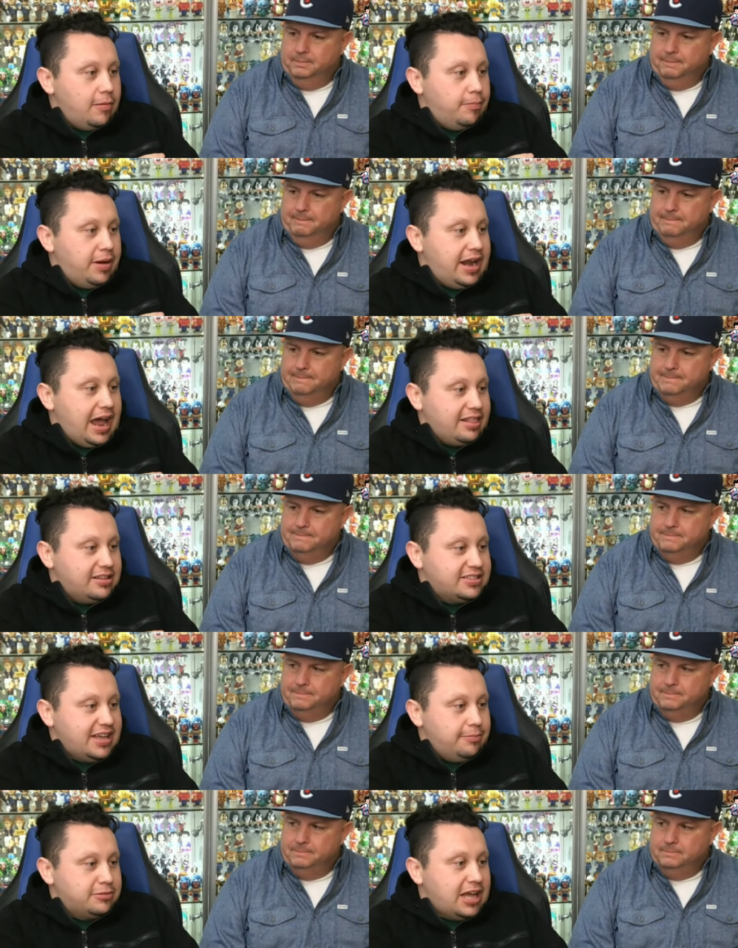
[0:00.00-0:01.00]
Speaker 1: but at the
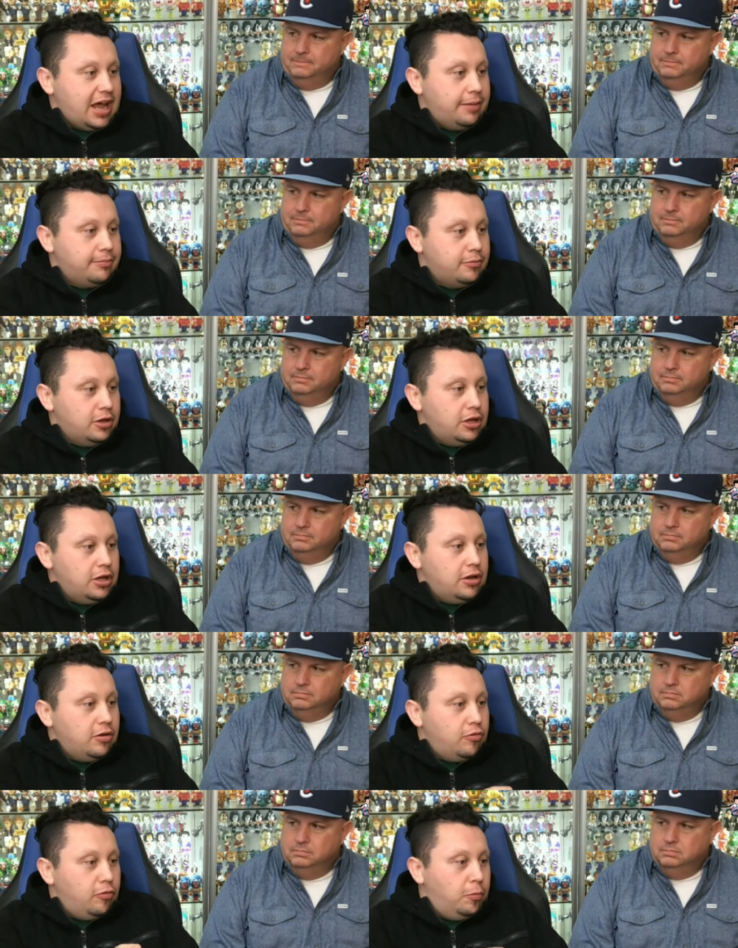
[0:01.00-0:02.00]
same time,
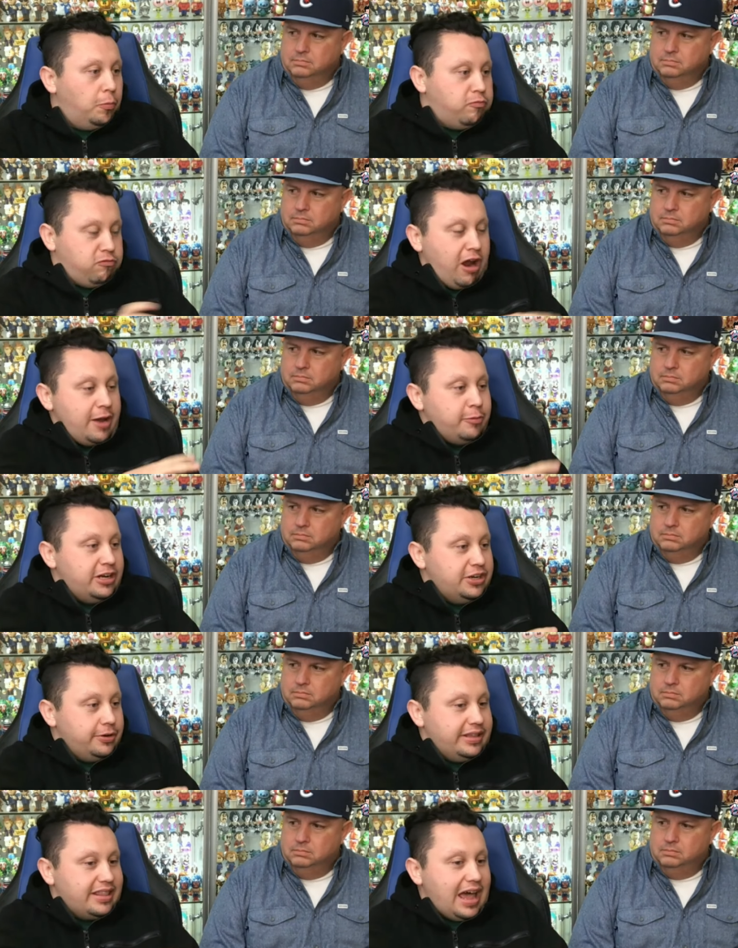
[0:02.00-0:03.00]
right when
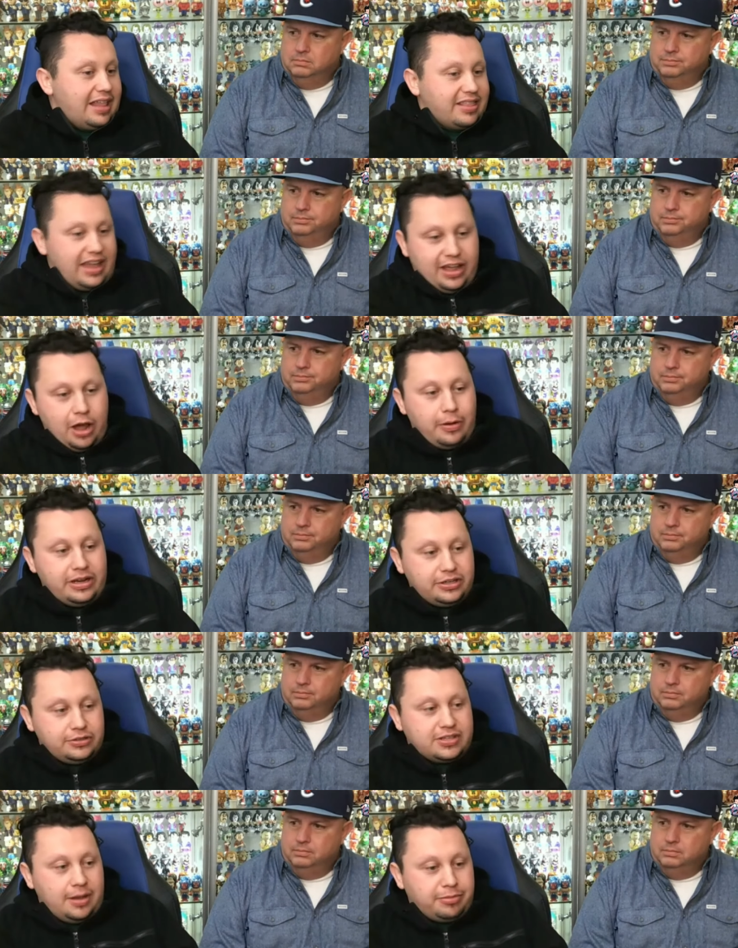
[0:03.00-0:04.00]
doing that, they go and
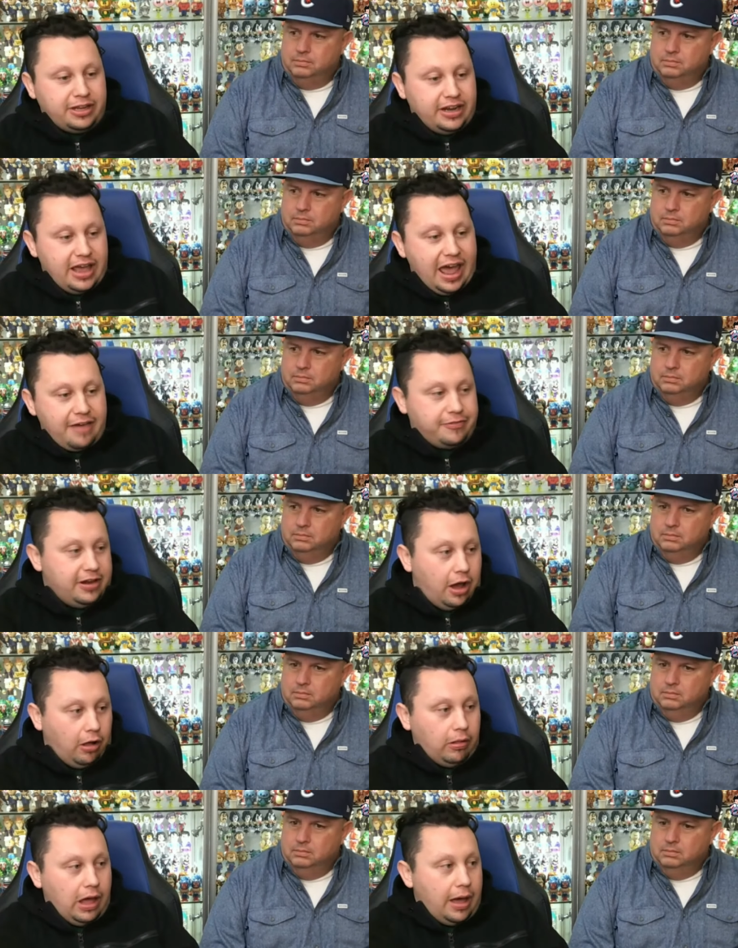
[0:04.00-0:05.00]
do something to f it
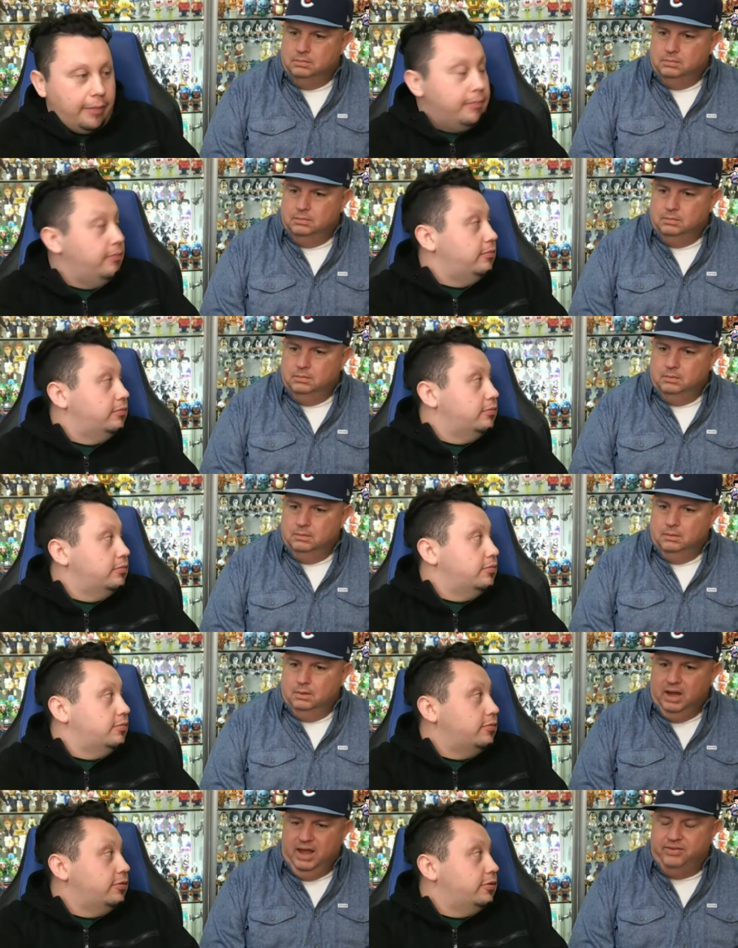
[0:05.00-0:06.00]
all up.
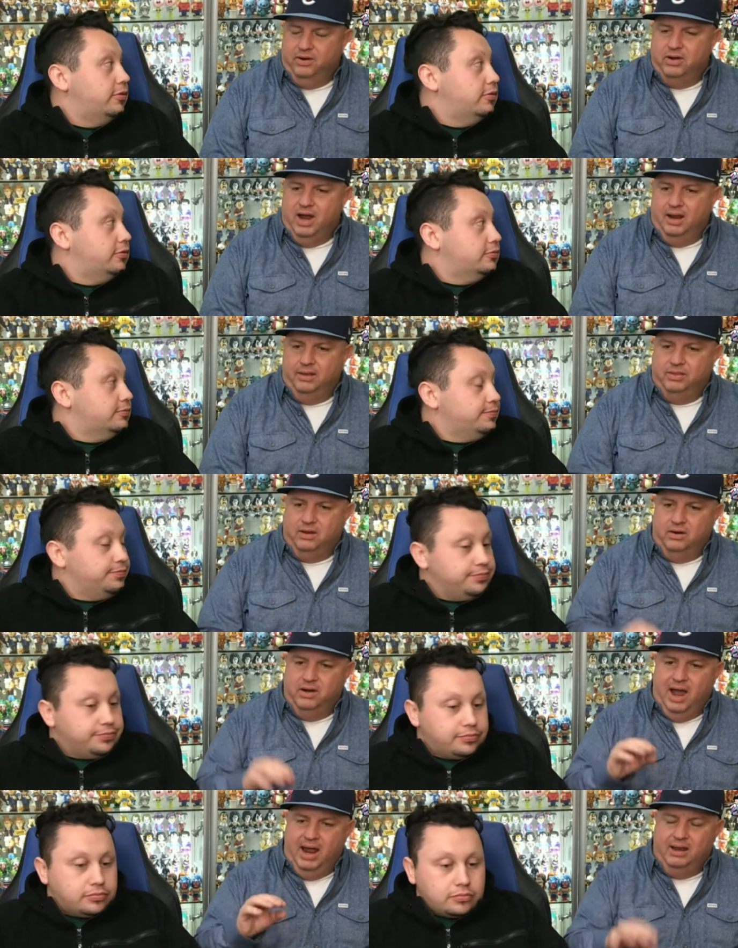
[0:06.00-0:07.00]
Speaker 2: Yeah, they're not they're
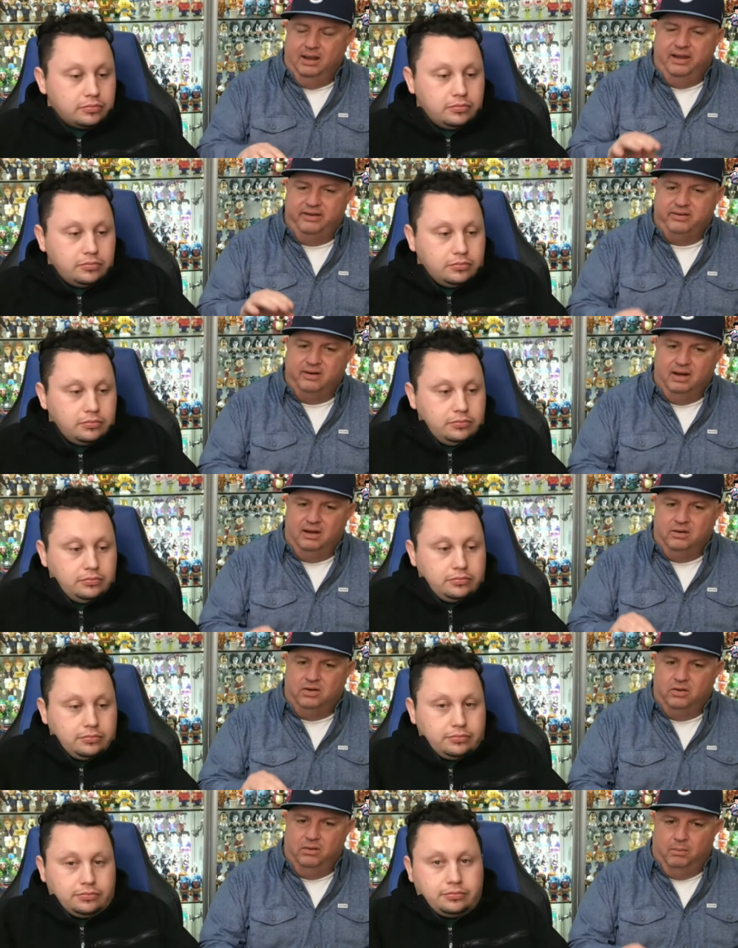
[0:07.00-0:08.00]
not listening
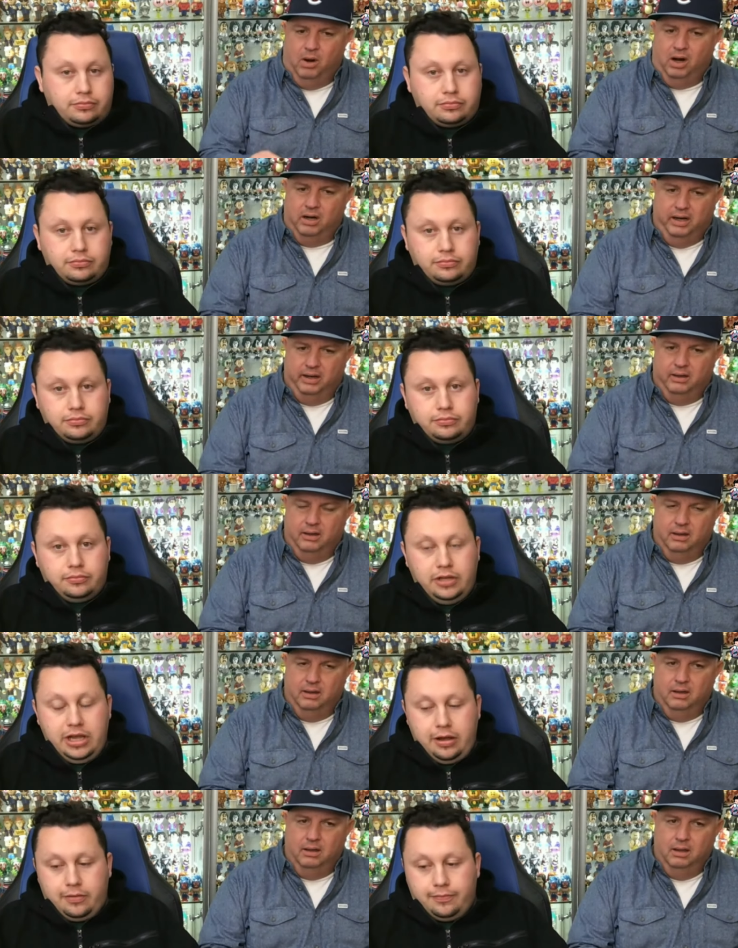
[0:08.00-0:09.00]
to the market.
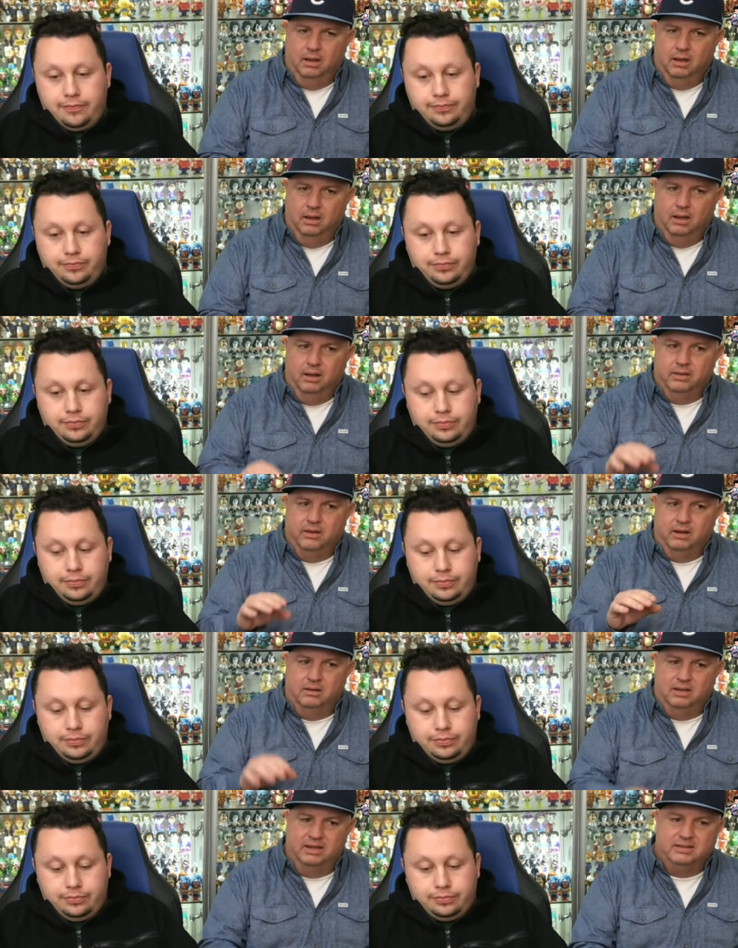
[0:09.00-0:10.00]
Yeah, they're
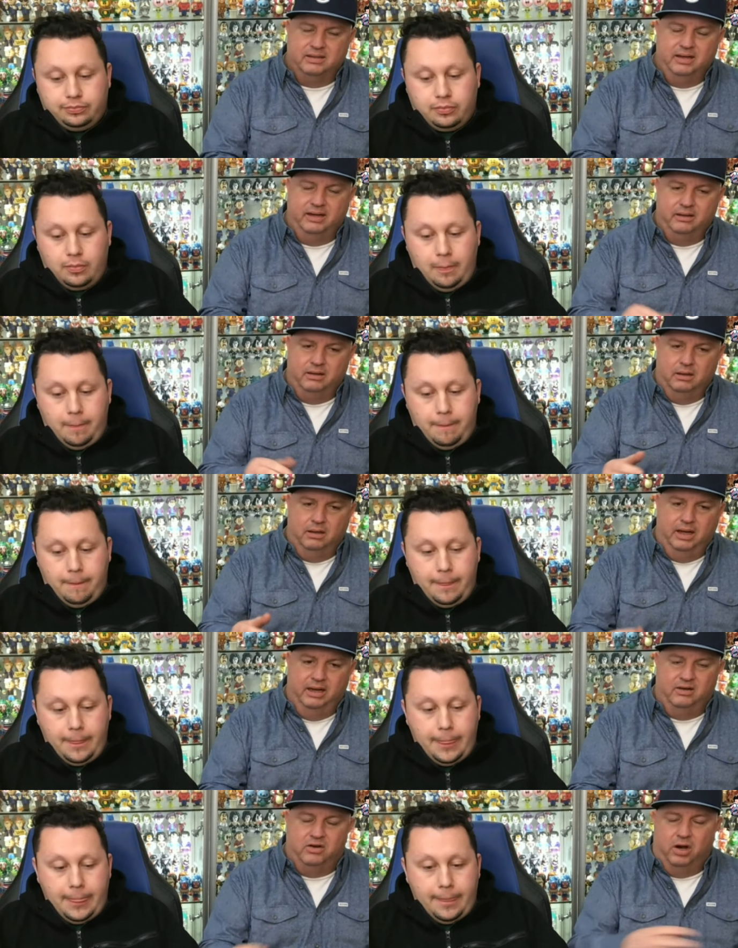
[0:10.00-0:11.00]
listening
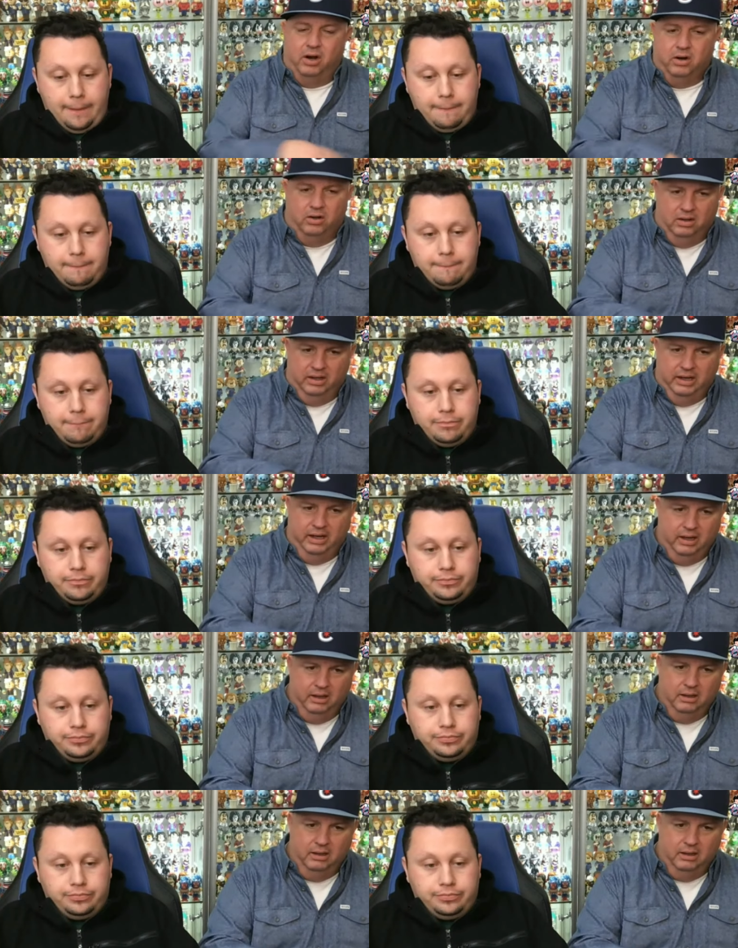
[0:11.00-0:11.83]
internally